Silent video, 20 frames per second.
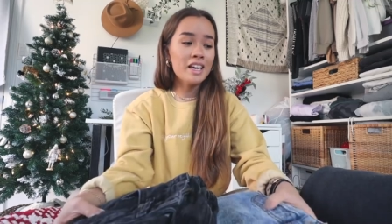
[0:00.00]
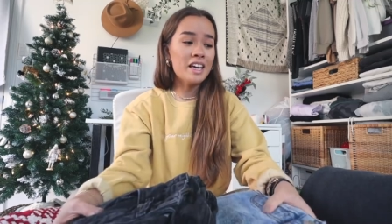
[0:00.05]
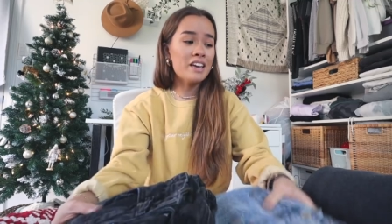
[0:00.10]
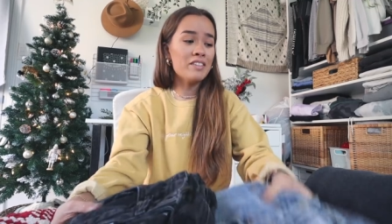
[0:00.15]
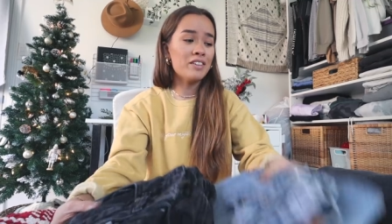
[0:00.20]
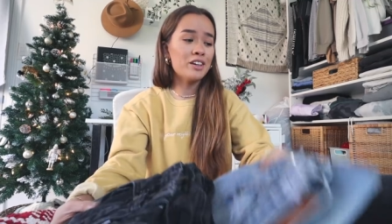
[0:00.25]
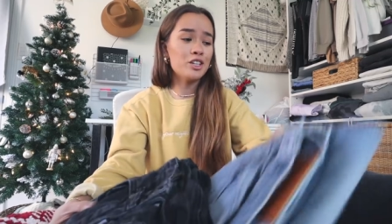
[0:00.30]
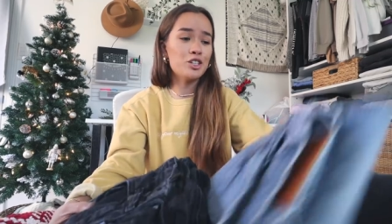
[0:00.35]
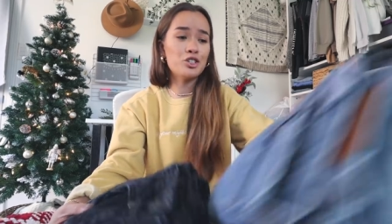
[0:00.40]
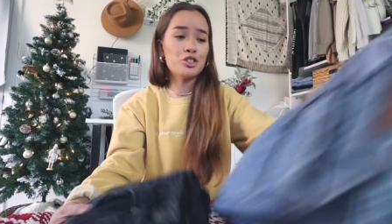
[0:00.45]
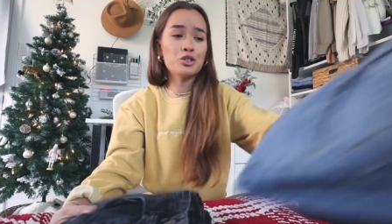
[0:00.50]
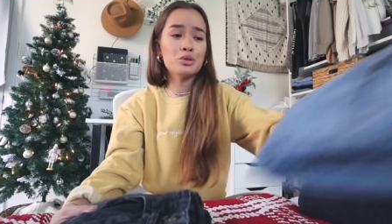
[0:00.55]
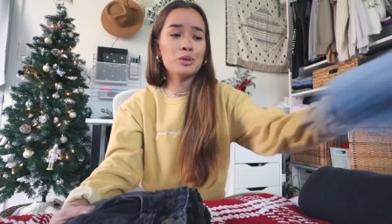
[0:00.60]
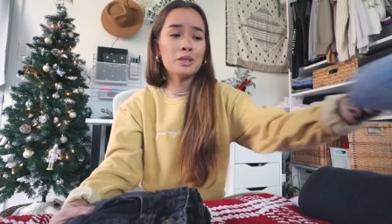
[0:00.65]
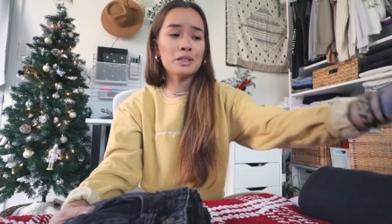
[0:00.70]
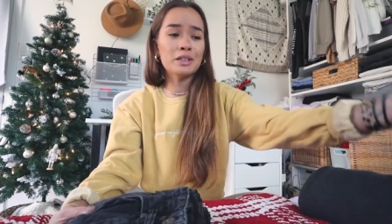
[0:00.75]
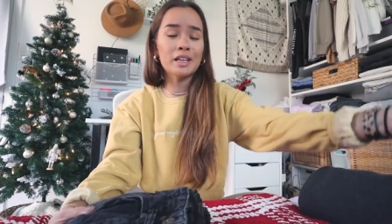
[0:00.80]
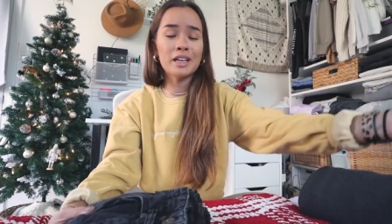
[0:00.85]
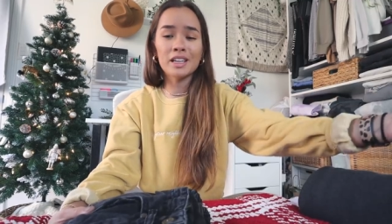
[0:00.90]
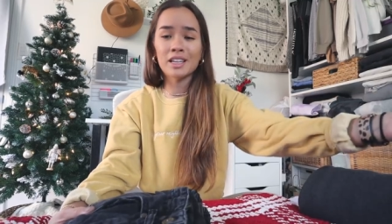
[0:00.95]
if I do
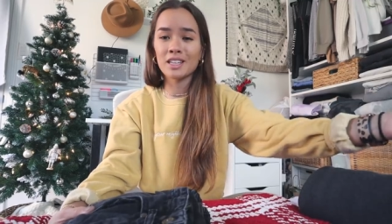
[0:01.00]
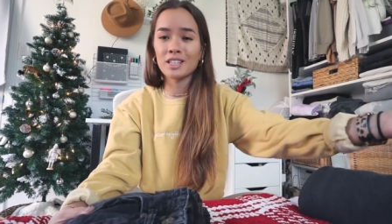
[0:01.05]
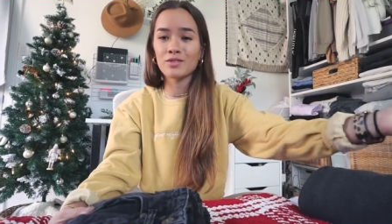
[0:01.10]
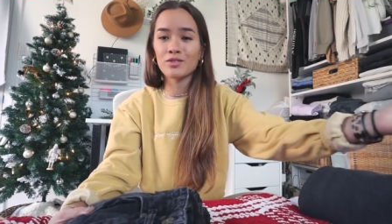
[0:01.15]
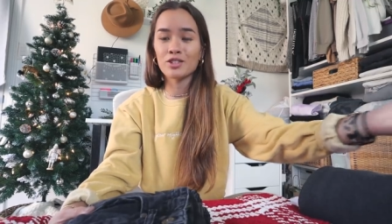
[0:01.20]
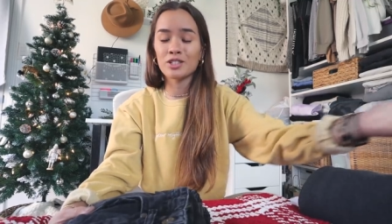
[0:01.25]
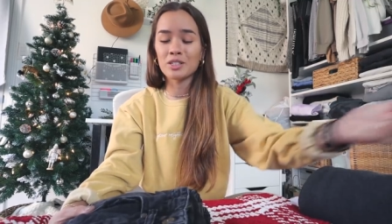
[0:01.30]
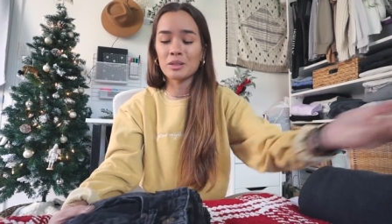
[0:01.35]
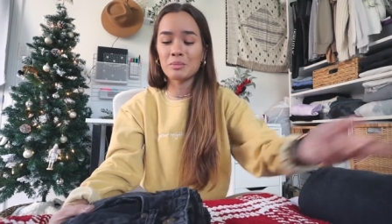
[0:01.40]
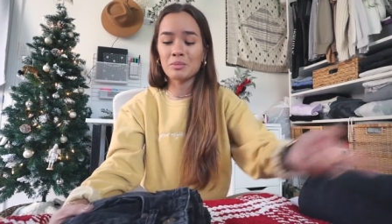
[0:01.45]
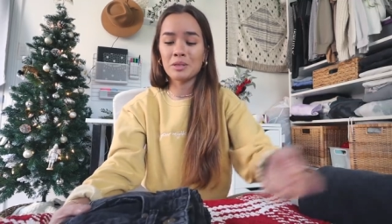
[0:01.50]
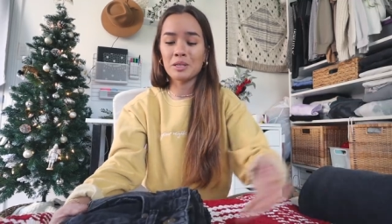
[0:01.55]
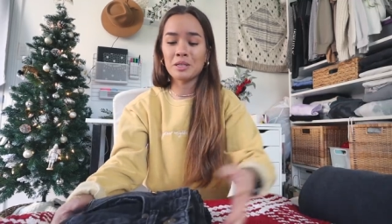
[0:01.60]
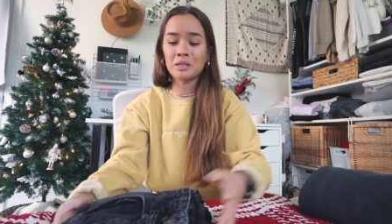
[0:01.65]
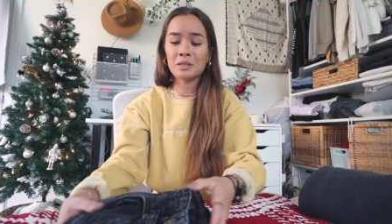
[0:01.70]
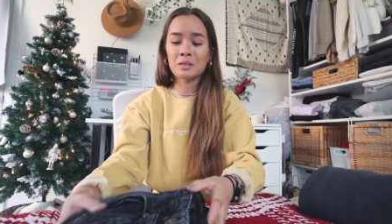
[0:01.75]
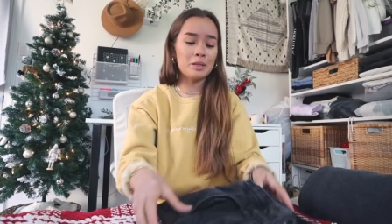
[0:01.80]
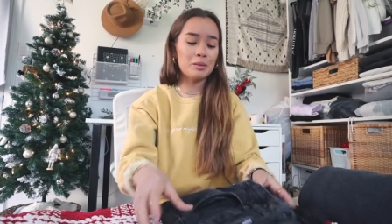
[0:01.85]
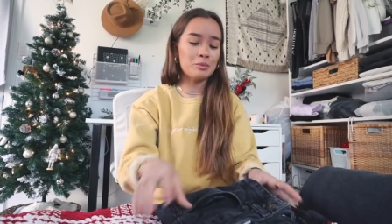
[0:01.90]
need leggings for something,